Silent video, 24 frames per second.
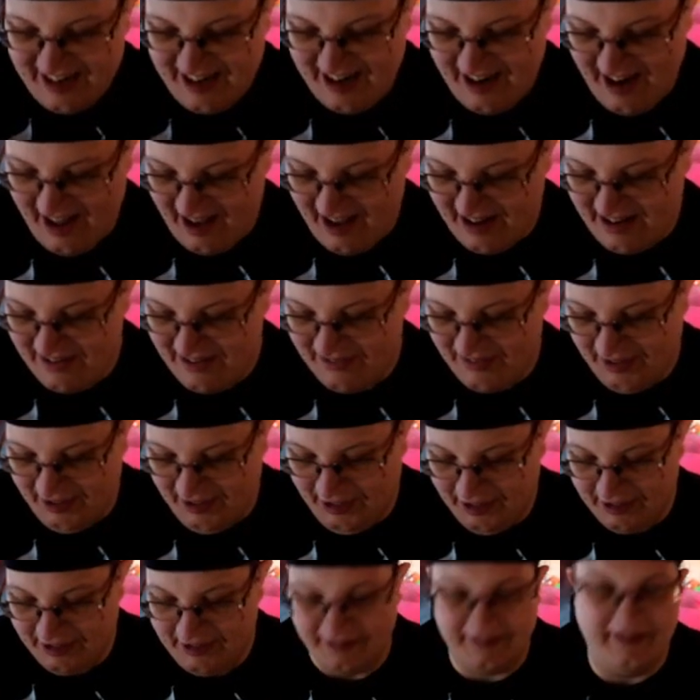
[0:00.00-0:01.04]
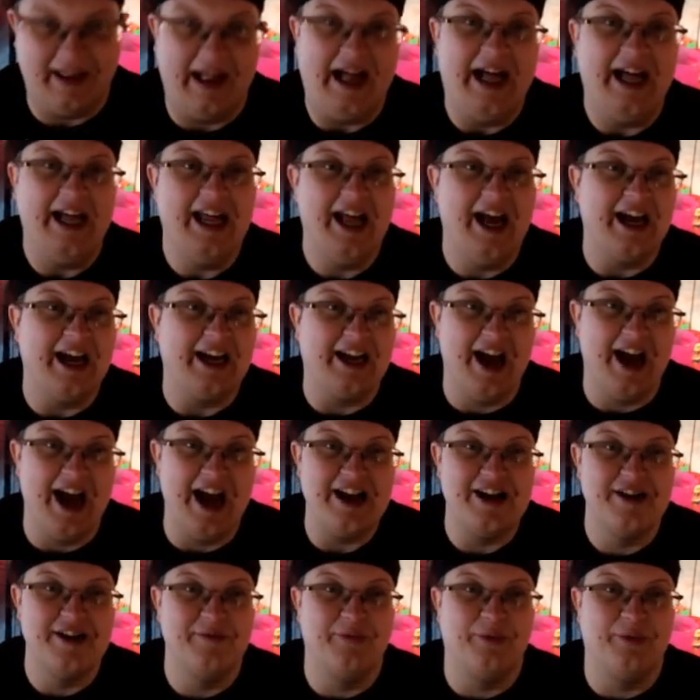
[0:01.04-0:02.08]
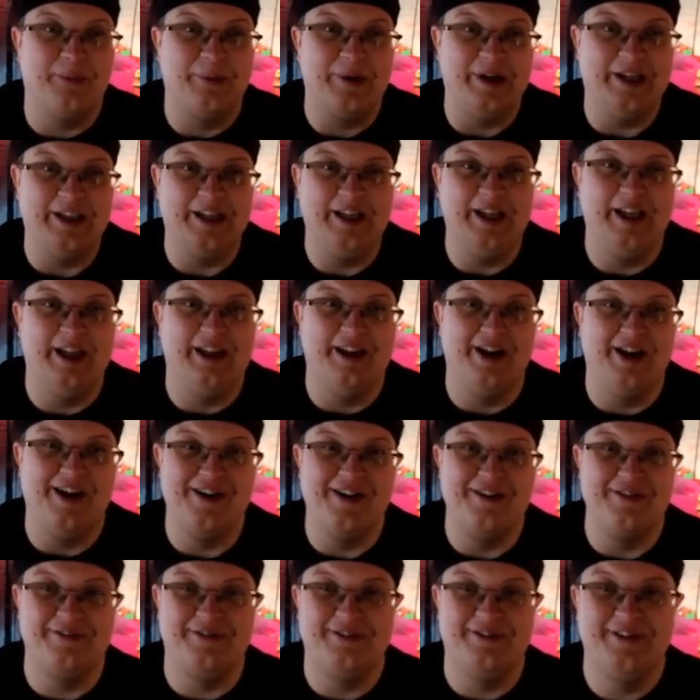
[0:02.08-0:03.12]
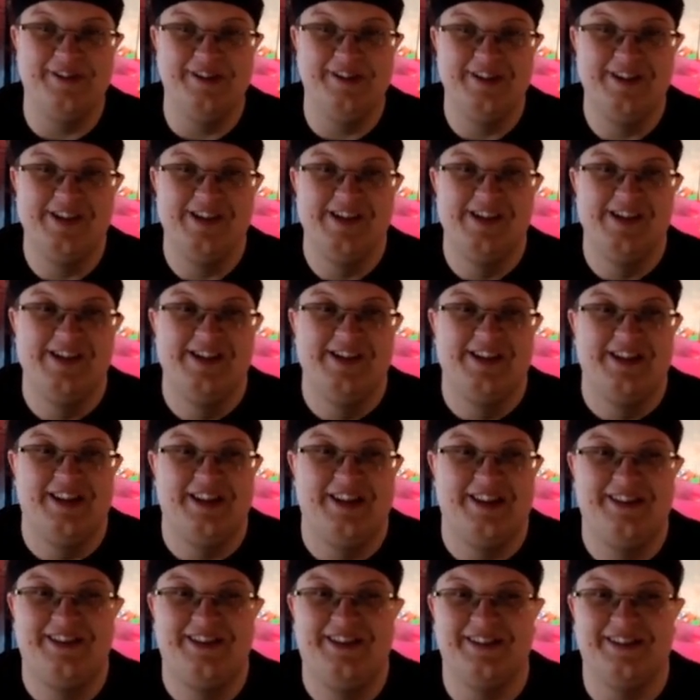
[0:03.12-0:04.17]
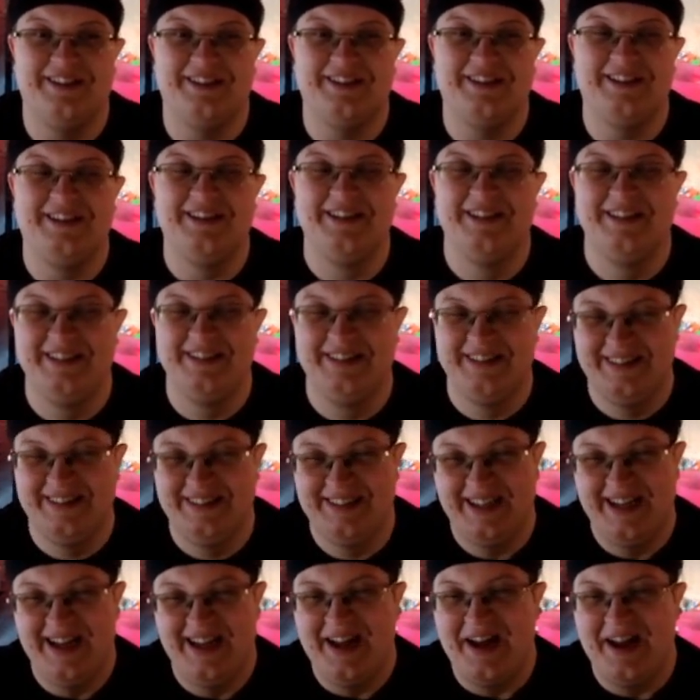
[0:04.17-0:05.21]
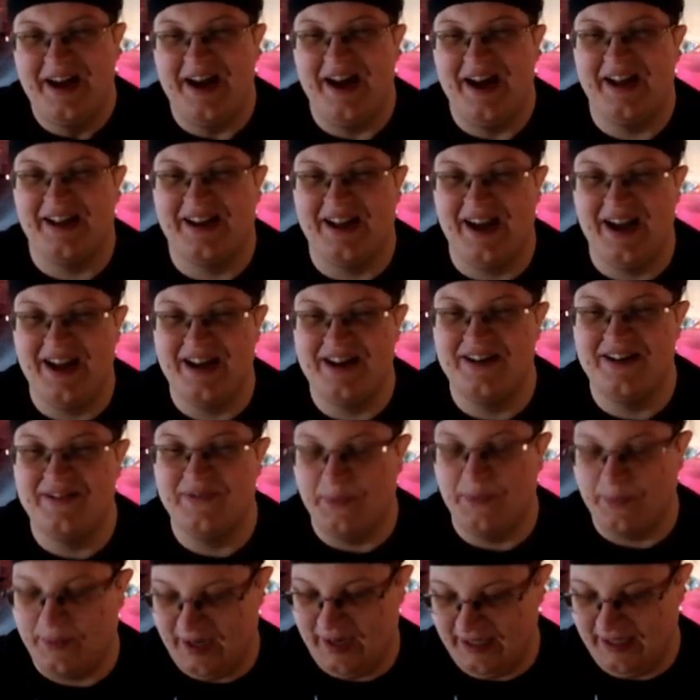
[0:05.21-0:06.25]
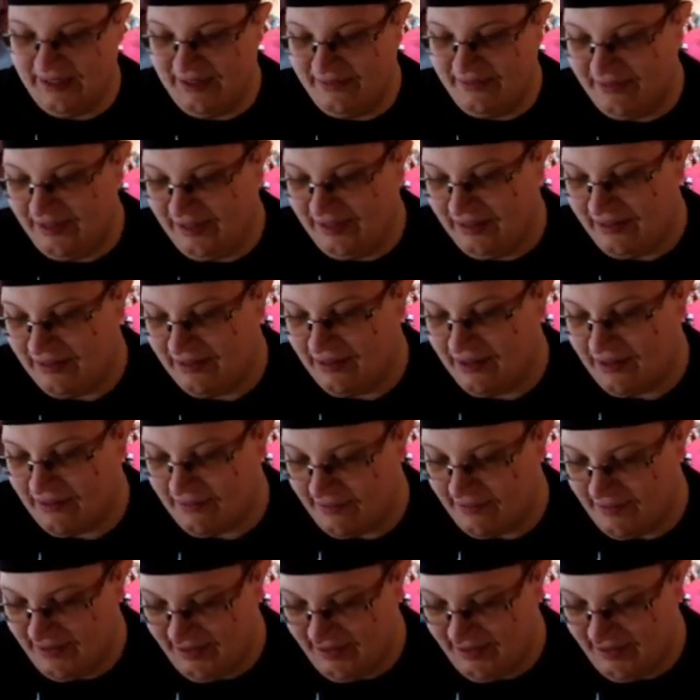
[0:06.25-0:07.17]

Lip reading: not even gonna lie, I kind of really love the... I kind of really, really love